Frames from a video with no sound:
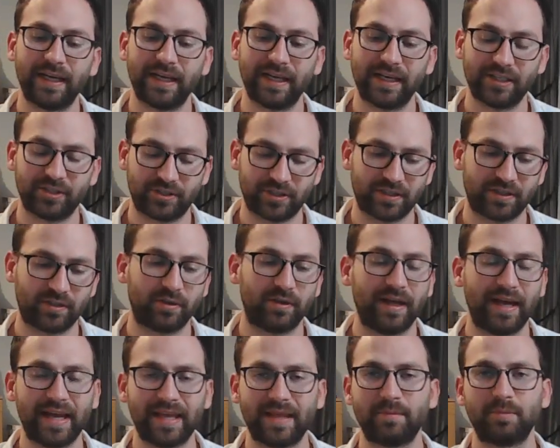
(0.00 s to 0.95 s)
general
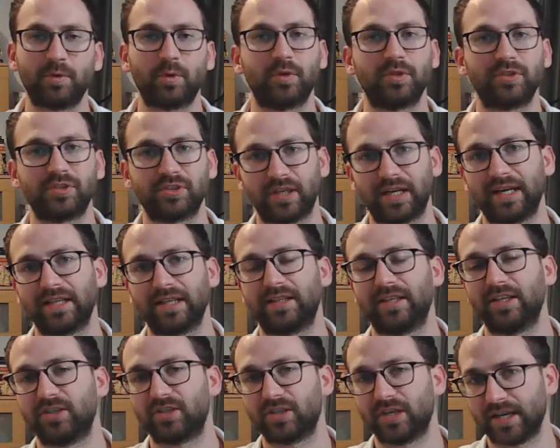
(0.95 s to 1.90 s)
aim will slightly
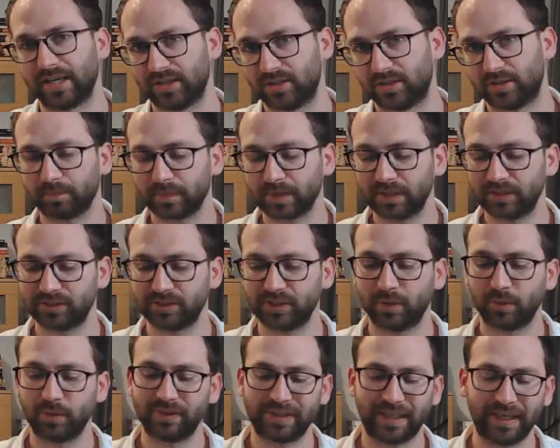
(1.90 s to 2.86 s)
change. So,
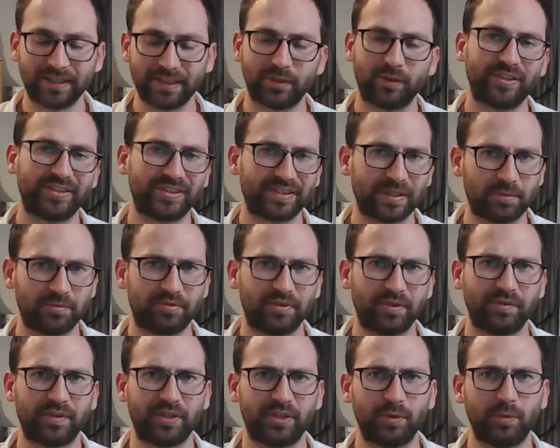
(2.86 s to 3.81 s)
title is something
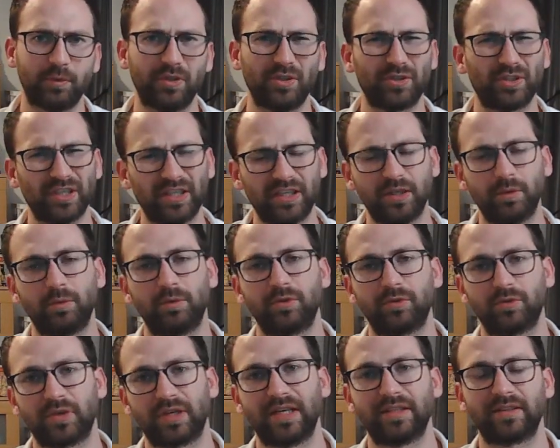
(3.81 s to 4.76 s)
that you will really want to
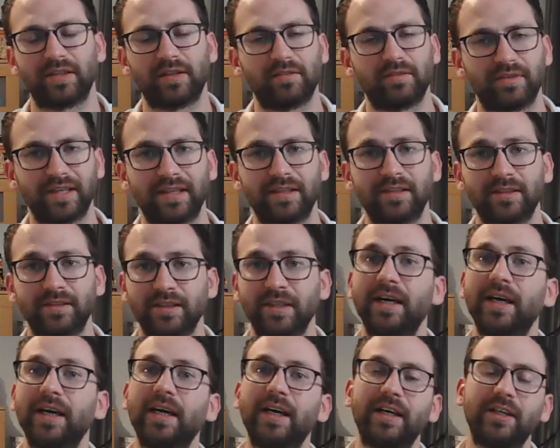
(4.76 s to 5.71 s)
write in the end
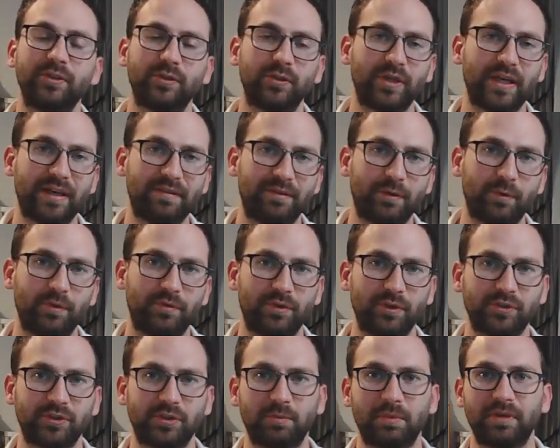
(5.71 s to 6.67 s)
together with your
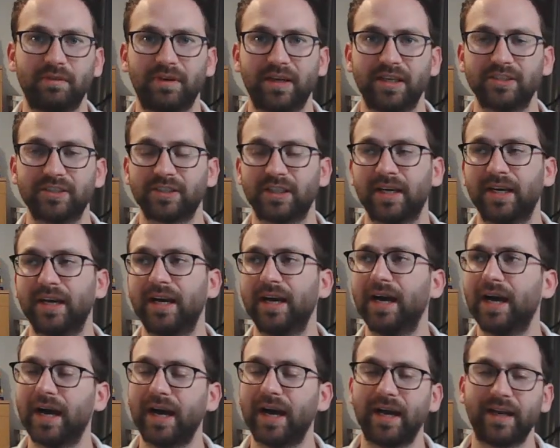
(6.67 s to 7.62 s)
supervisor,
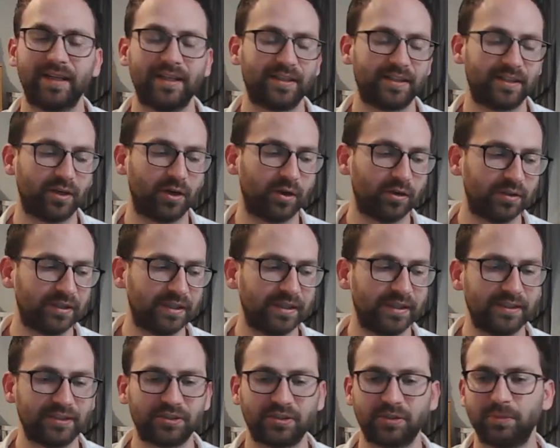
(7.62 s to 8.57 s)
and it only
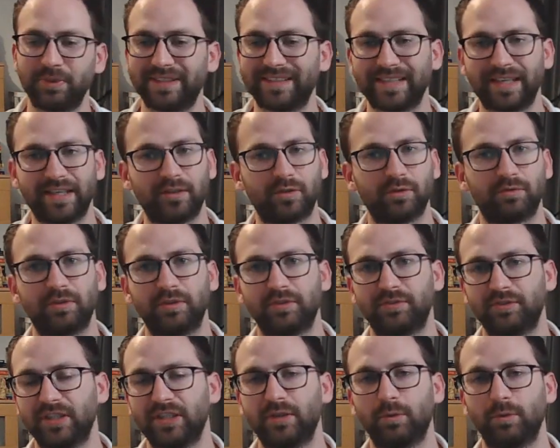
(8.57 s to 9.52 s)
needs to be 10 to
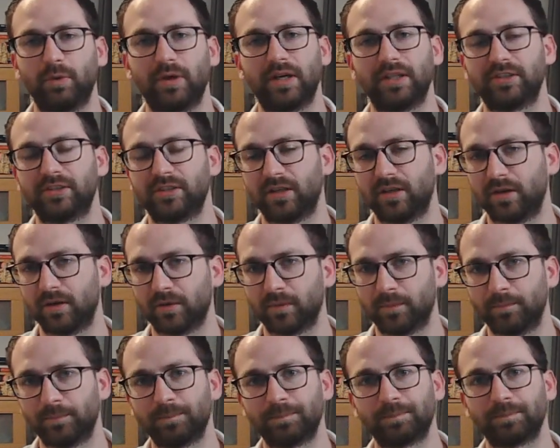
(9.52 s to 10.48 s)
15 words long.
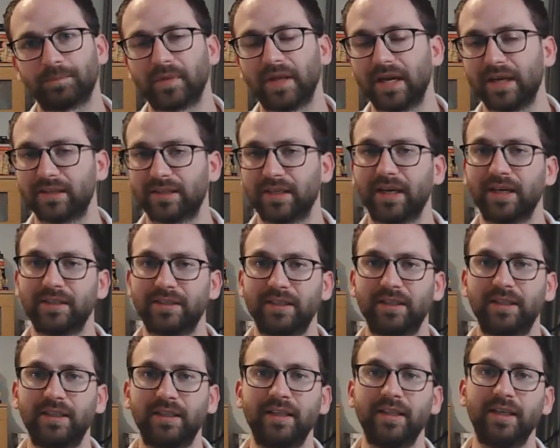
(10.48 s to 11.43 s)
And
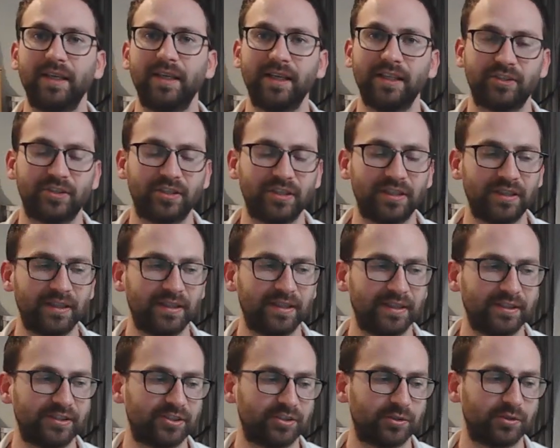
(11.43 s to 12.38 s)
ideally, it really
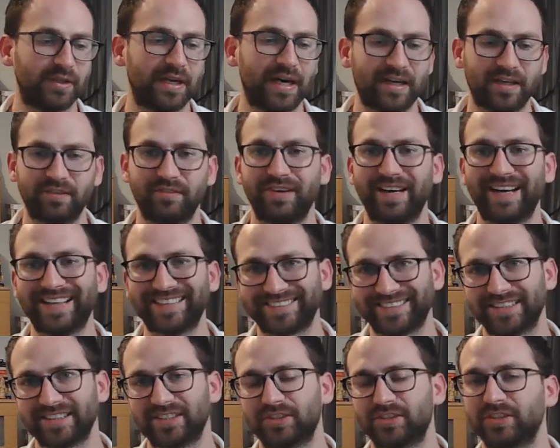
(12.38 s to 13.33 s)
needs to carry the
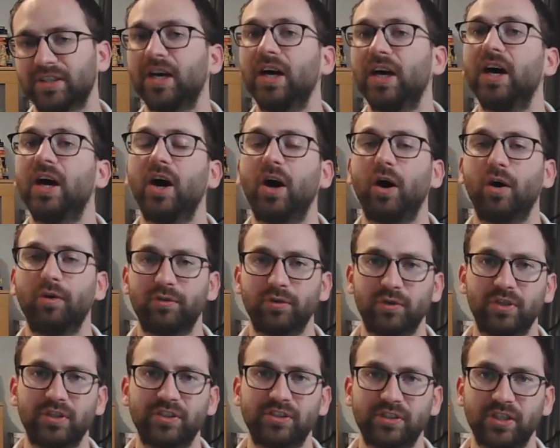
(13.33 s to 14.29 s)
essence of your
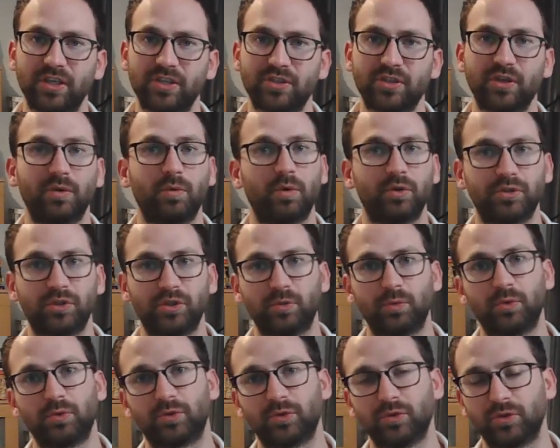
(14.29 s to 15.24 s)
research, what you
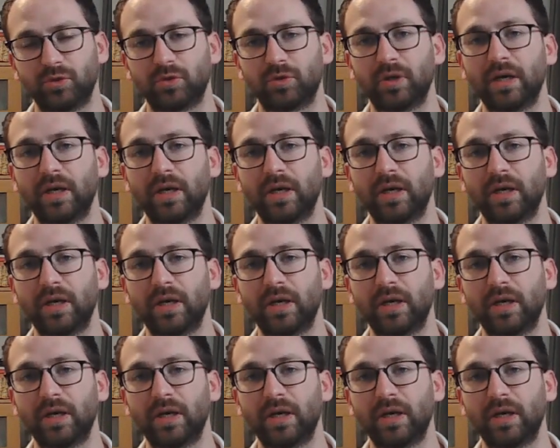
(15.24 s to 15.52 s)
want to do,